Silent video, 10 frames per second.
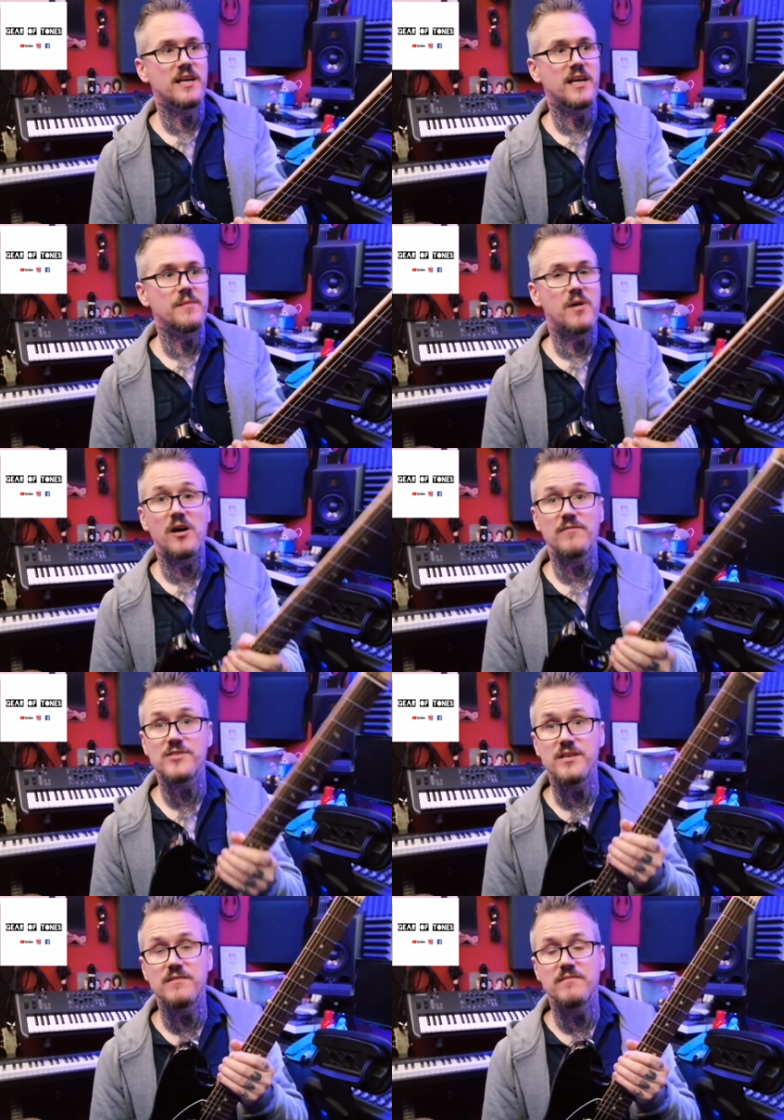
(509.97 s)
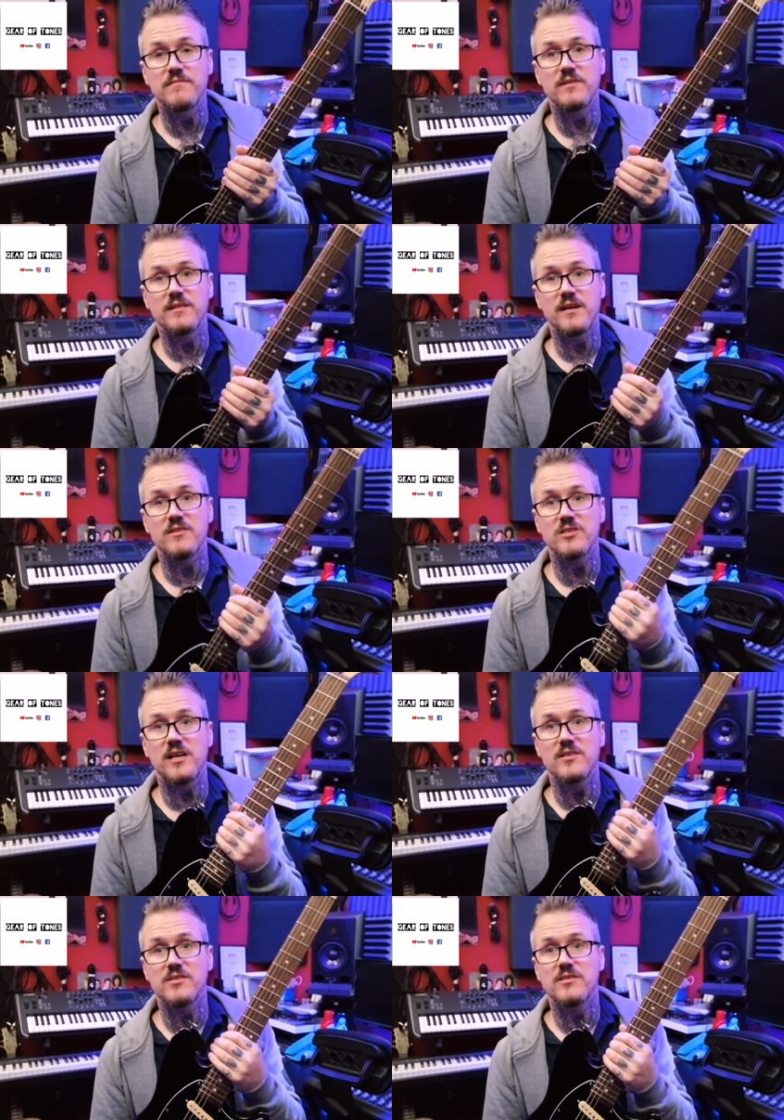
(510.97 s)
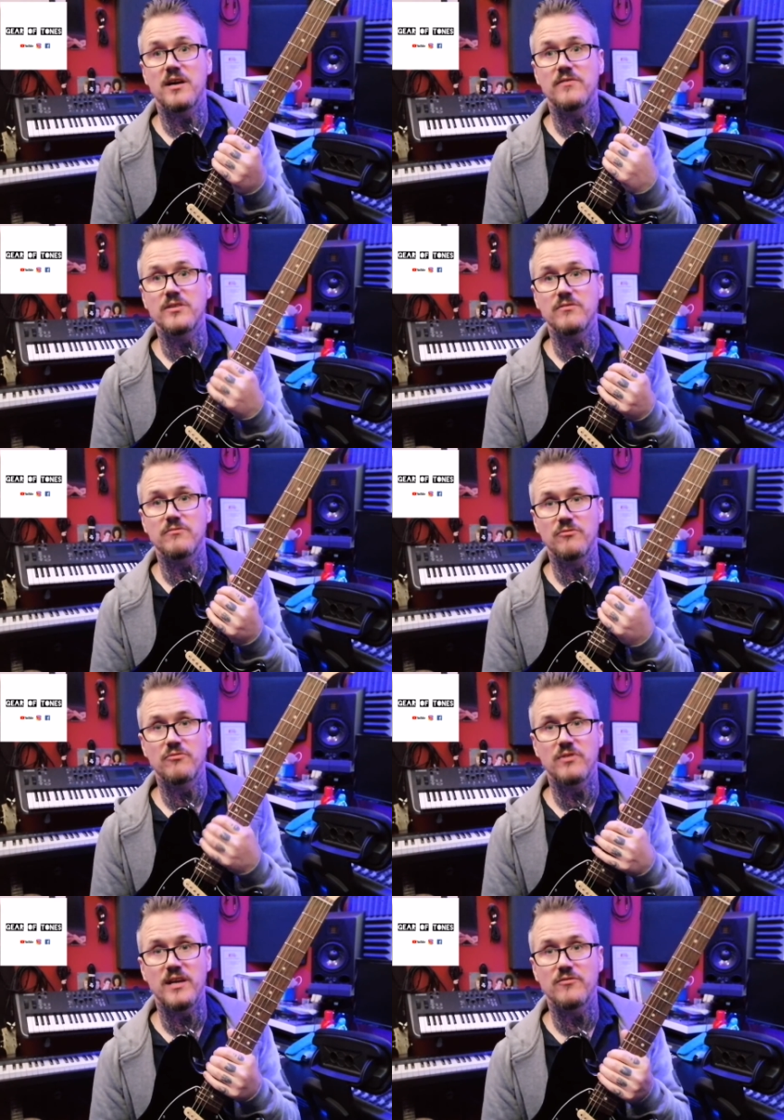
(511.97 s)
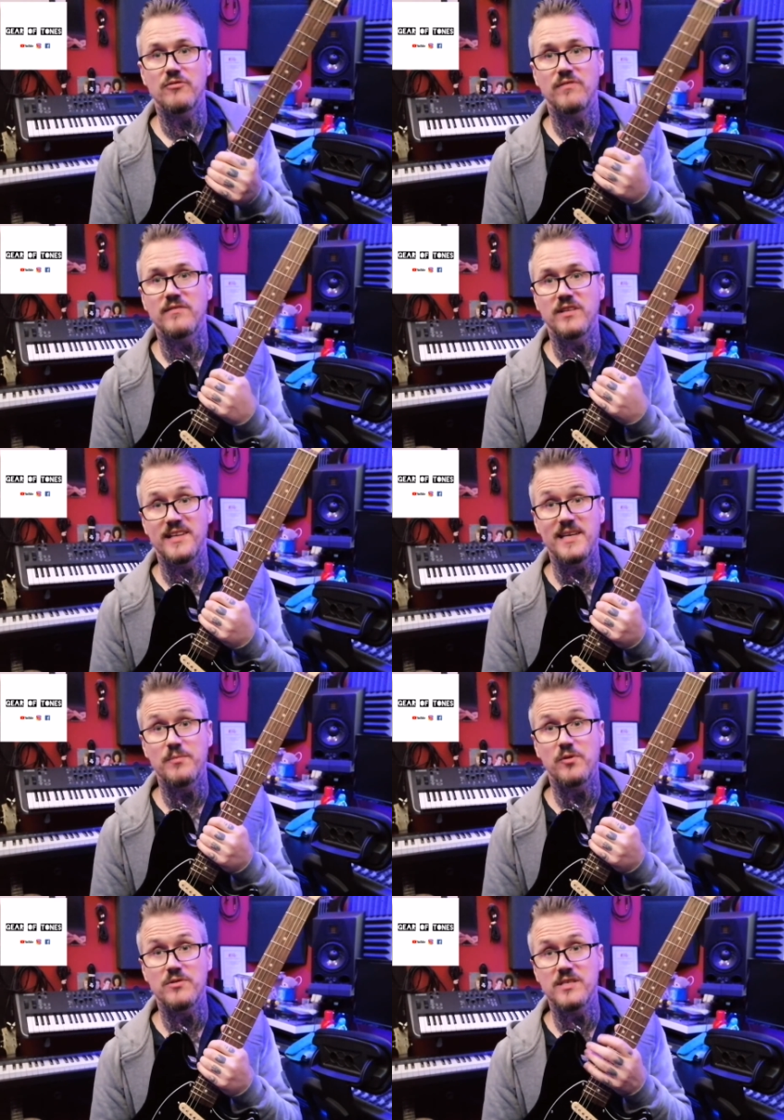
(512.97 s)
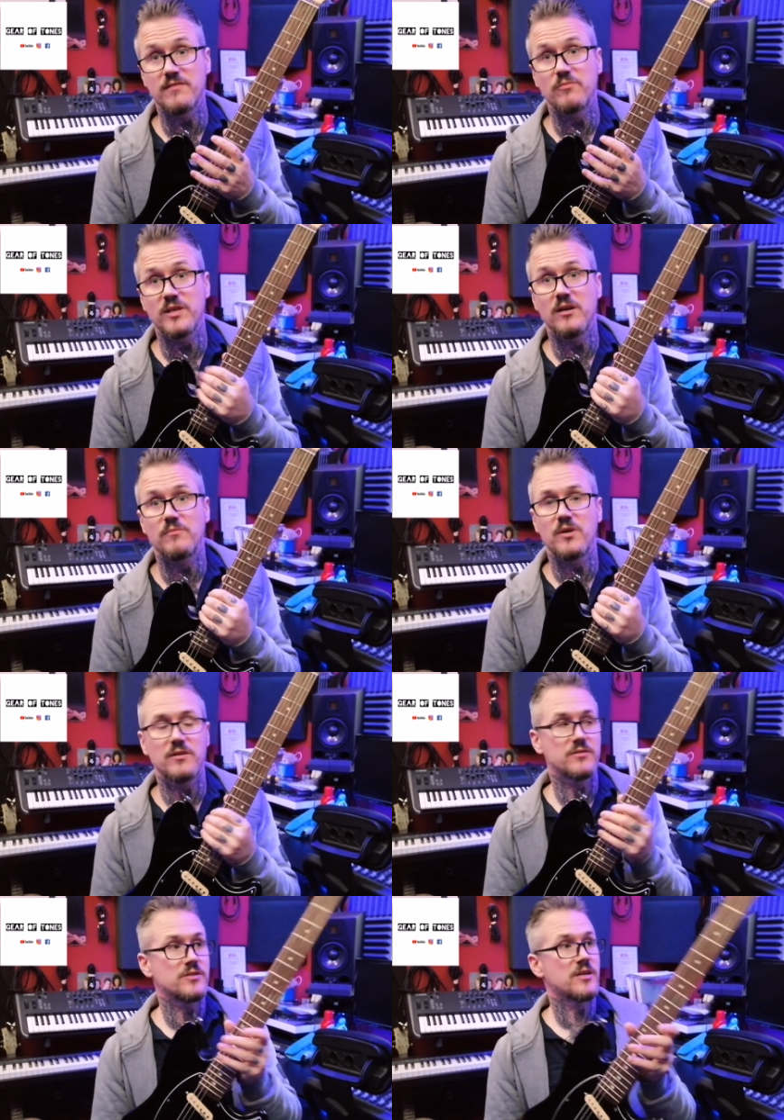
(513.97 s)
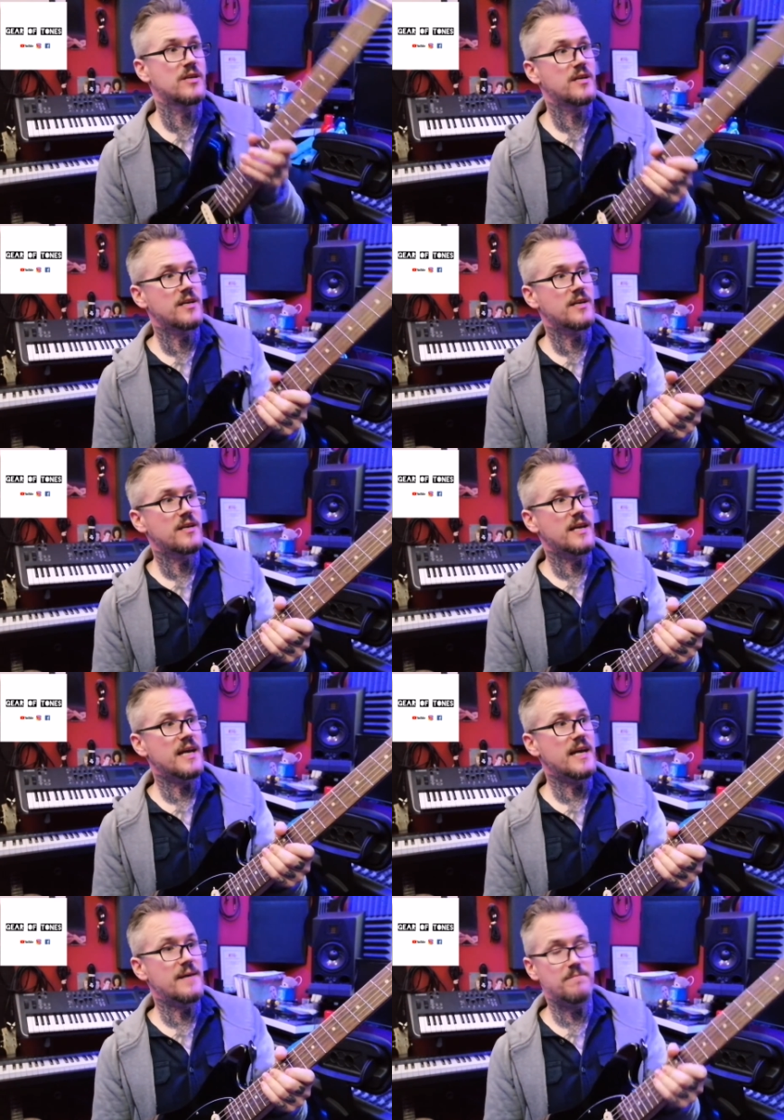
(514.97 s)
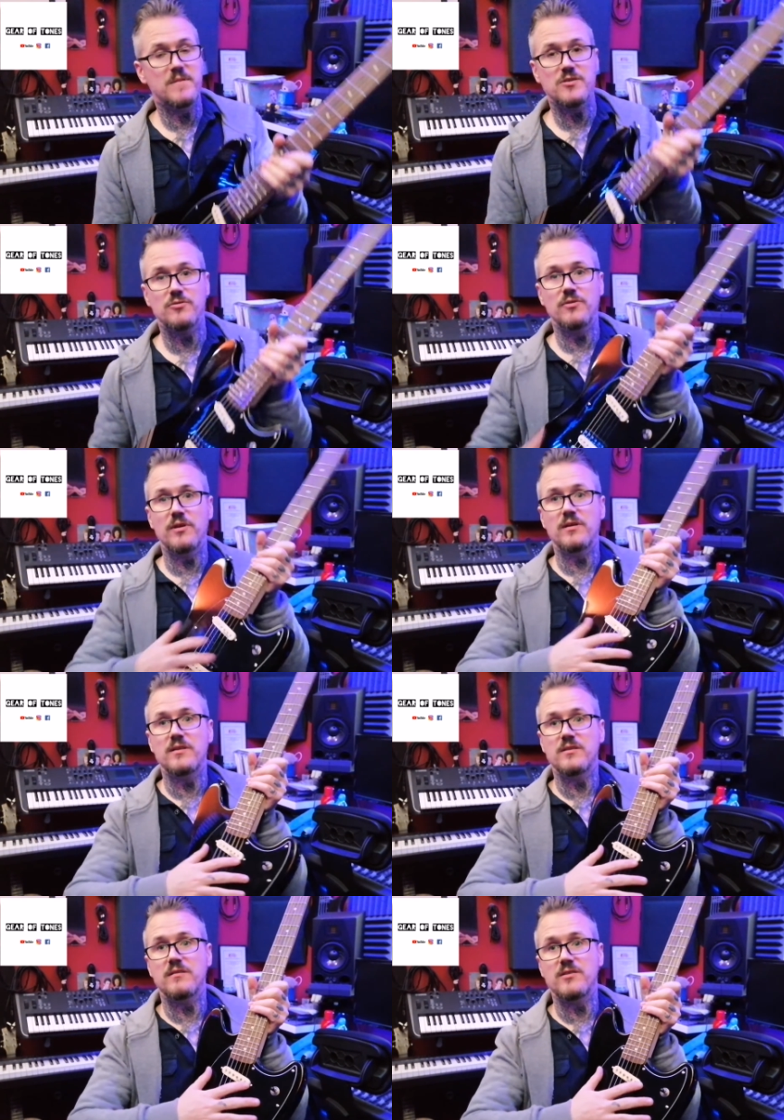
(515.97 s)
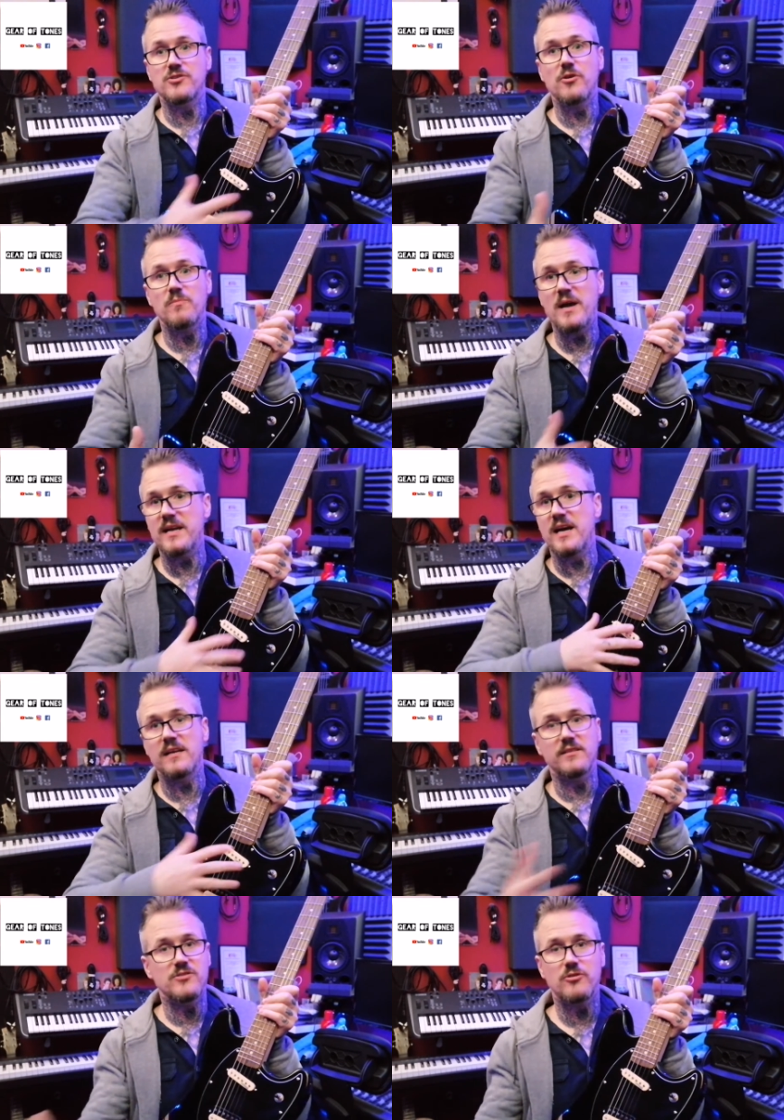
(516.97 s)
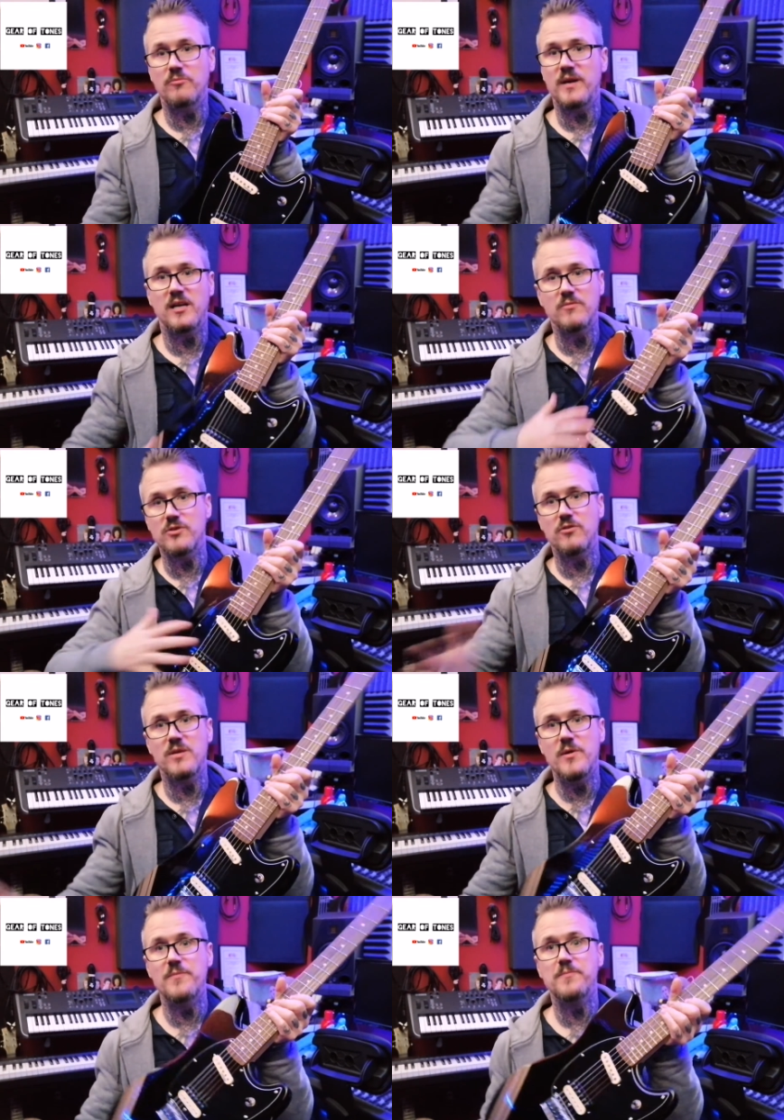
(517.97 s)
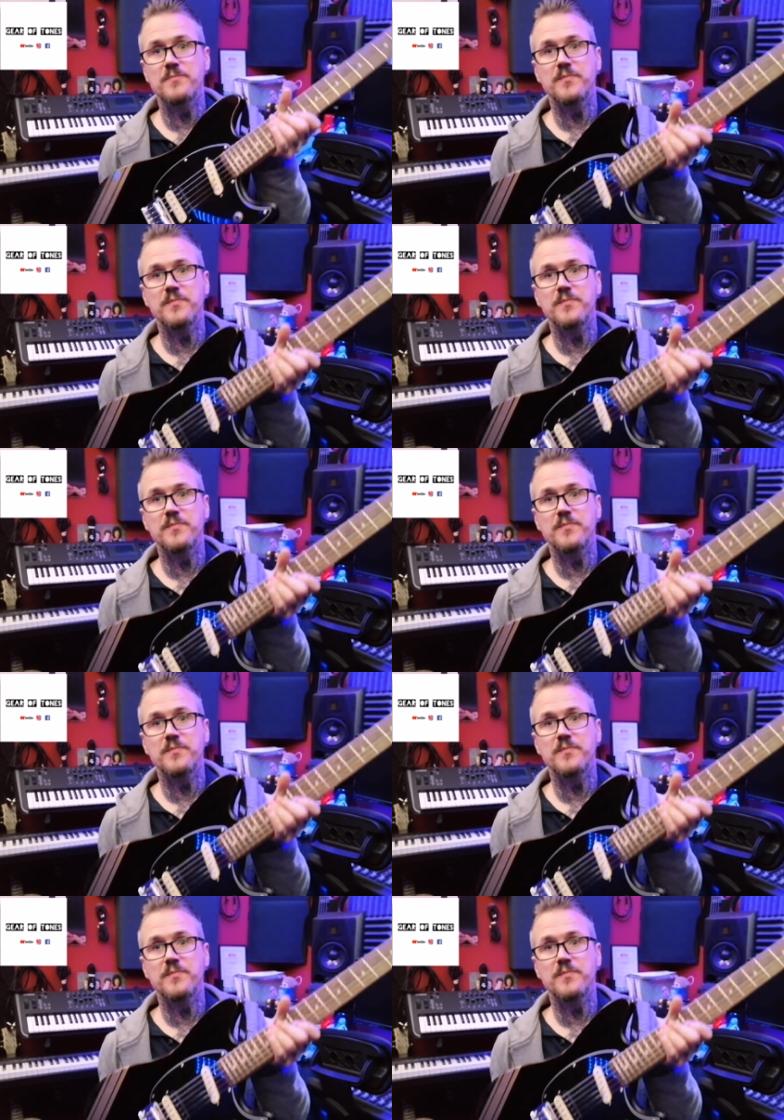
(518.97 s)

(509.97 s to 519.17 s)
um, I have seen guitars like this having 250k eh, pots, even with the humbuckers. Um, so the uh, the stock pick guard and stock pickups all come out.